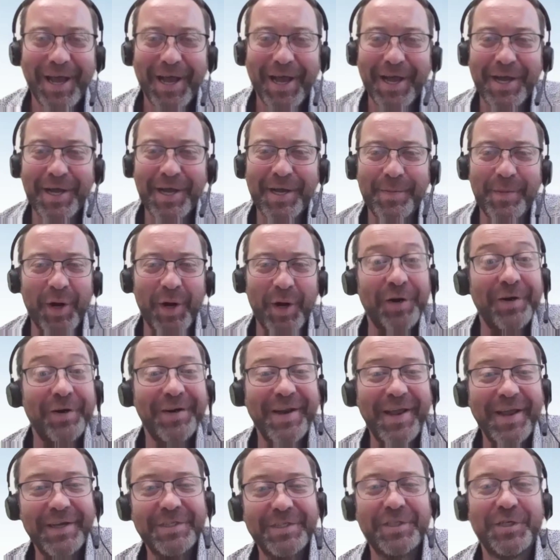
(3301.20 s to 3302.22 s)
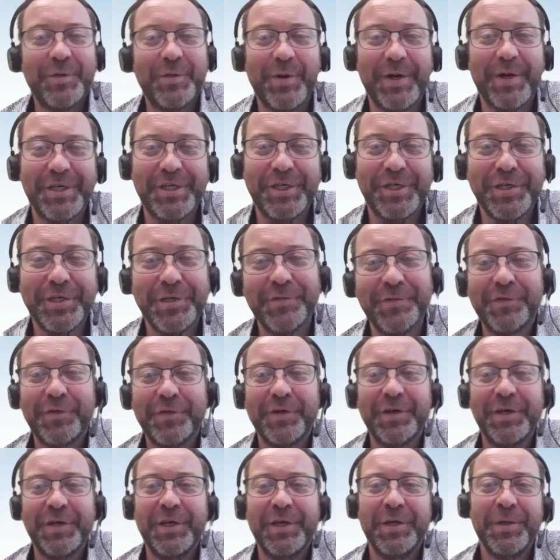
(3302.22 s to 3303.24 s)
Um, our next question
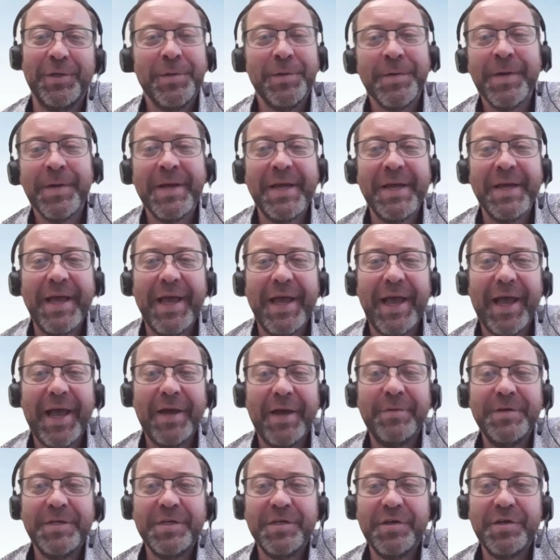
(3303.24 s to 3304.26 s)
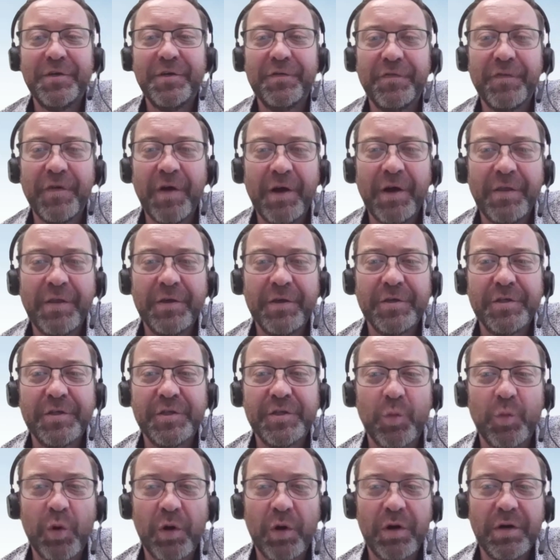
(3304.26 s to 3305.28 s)
for you How did your father's
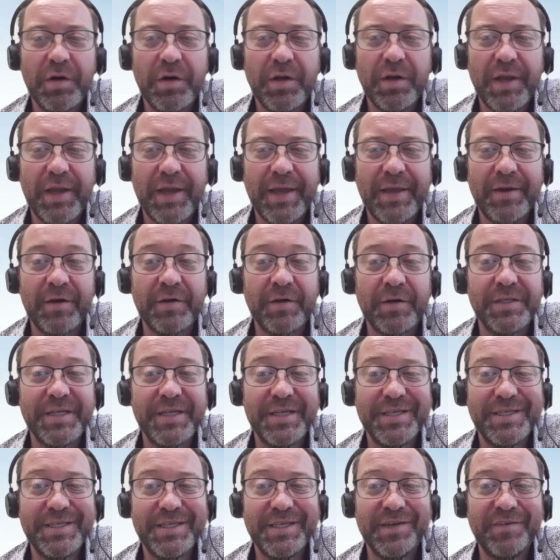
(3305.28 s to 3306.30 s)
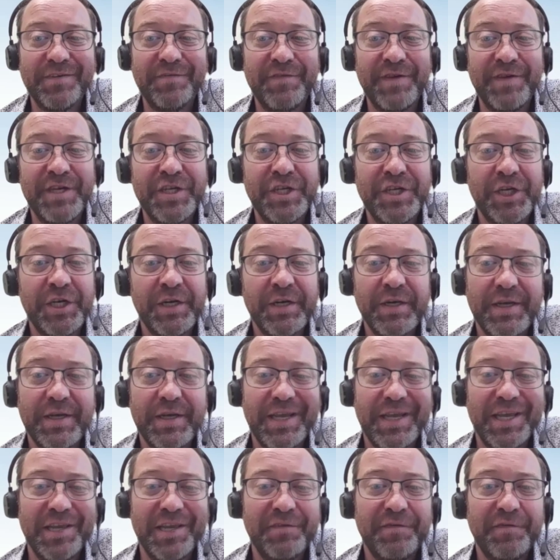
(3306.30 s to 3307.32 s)
work and artistic vision
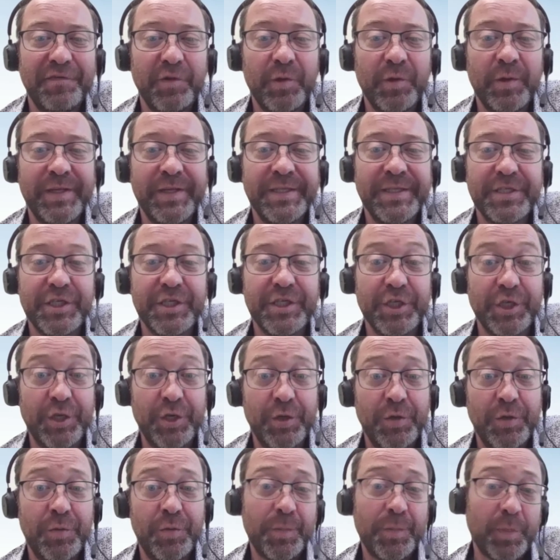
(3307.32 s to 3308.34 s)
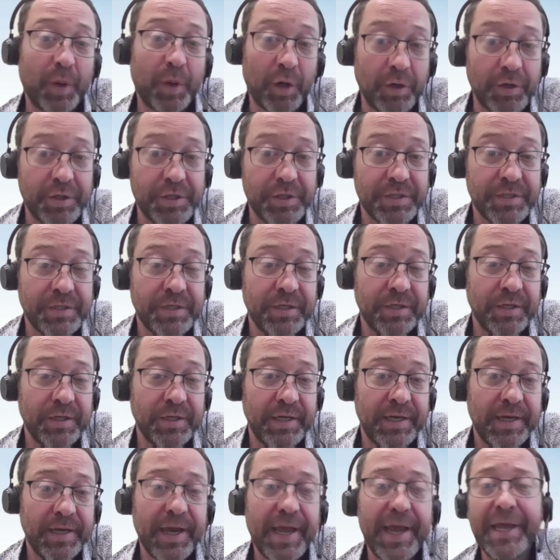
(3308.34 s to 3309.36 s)
influence you
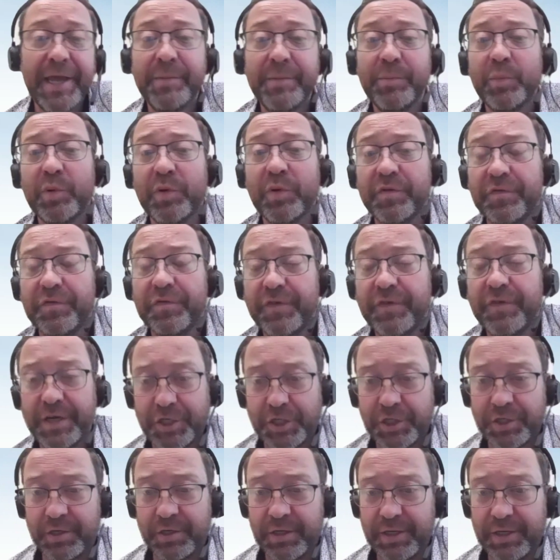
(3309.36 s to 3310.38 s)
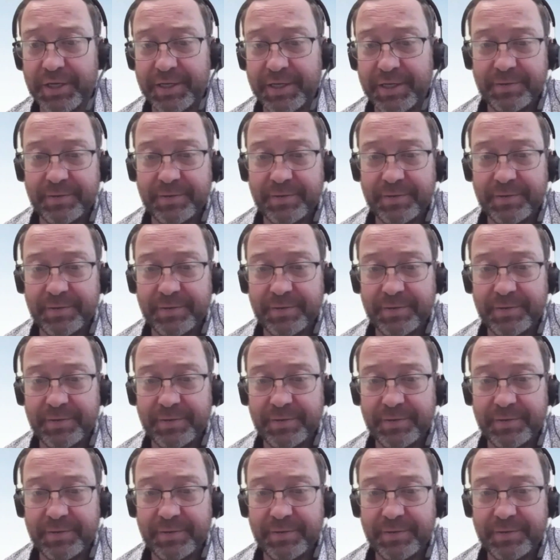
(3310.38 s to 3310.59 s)
personally and professionally?